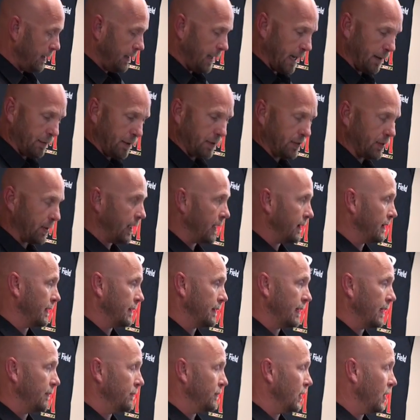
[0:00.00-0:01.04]
everything
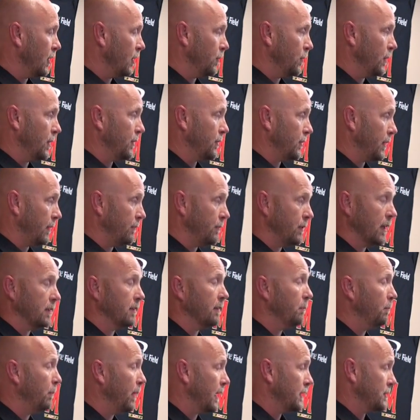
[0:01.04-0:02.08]
that they've dealt with, they've done
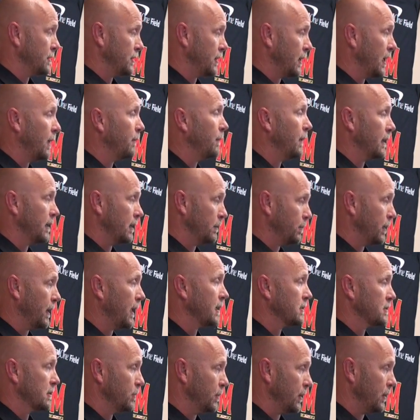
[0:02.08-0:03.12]
the best job they could
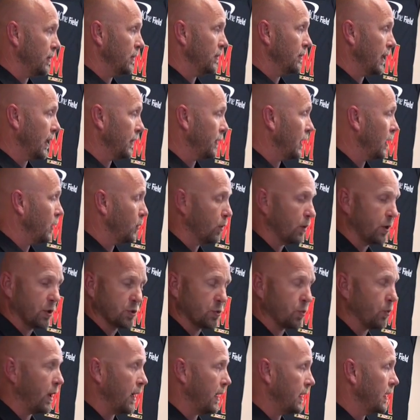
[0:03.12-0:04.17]
possibly do. I think we're as
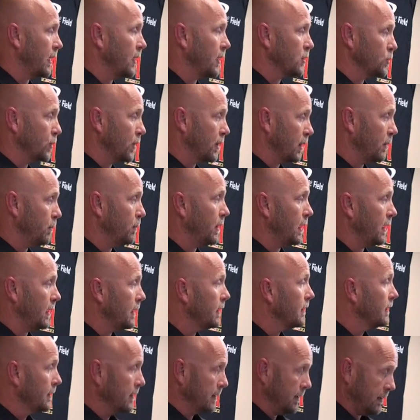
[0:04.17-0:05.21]
ready as we could
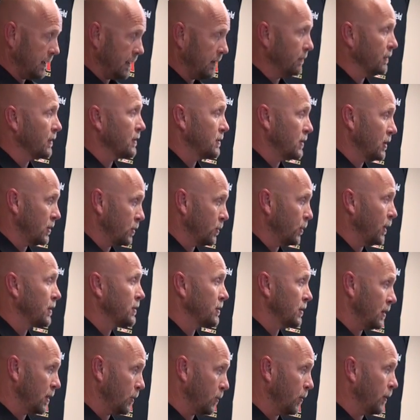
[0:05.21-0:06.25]
be given the
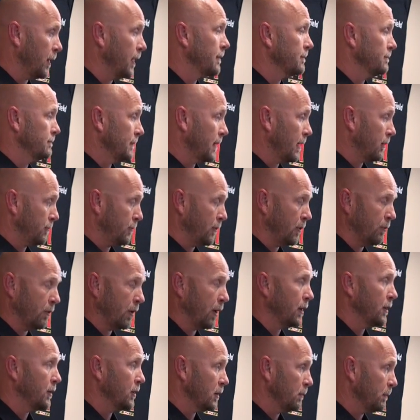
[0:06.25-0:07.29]
situation that we're in. I feel
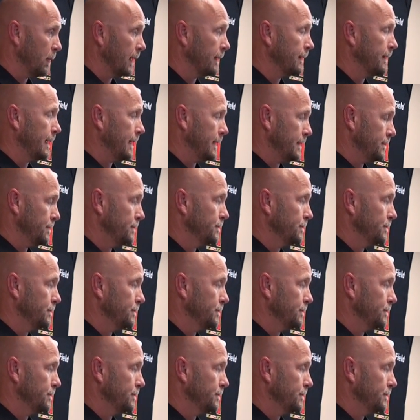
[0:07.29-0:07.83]
very good about that.